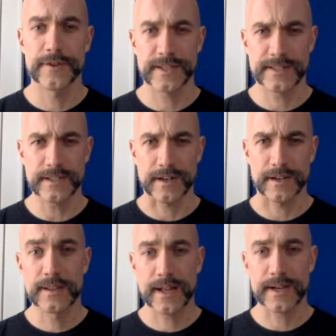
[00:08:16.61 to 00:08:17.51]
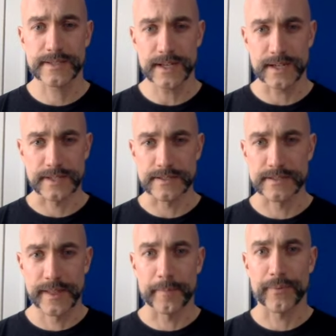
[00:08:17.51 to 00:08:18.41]
For consider, Locke says
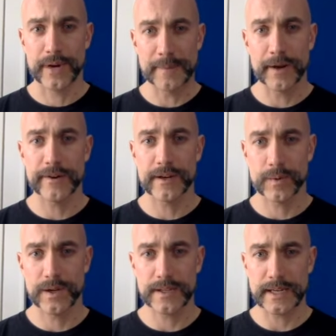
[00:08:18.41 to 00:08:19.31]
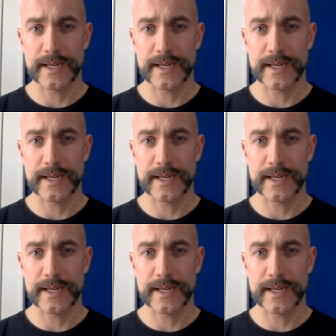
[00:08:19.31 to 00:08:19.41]
that primary quality